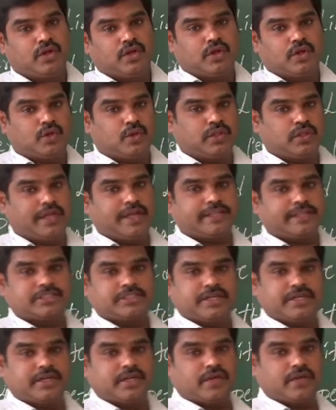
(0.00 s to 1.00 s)
To the
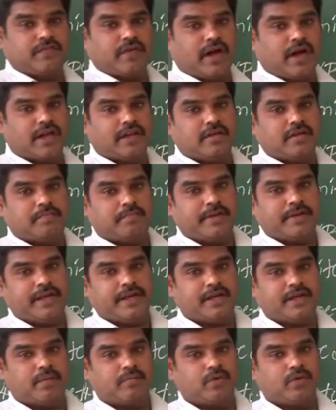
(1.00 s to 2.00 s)
extent of
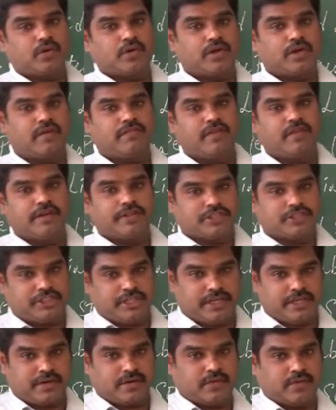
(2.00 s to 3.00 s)
unpaid amount of
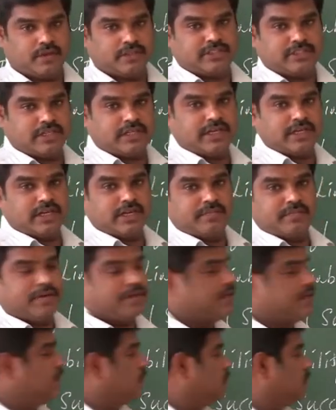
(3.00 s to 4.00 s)
share. What is that? The
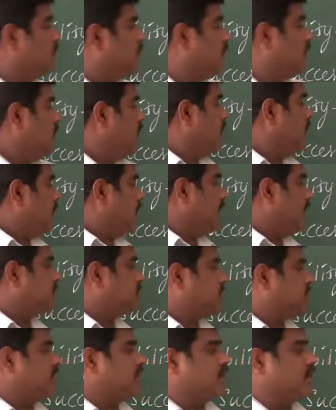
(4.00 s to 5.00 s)
limited to the
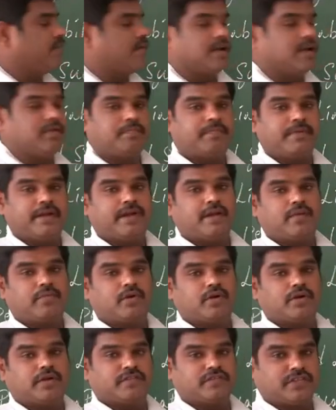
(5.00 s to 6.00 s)
extent of unpaid
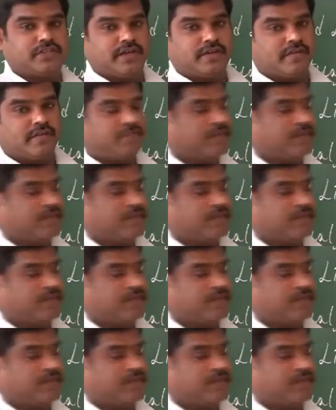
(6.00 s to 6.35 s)
amount of share.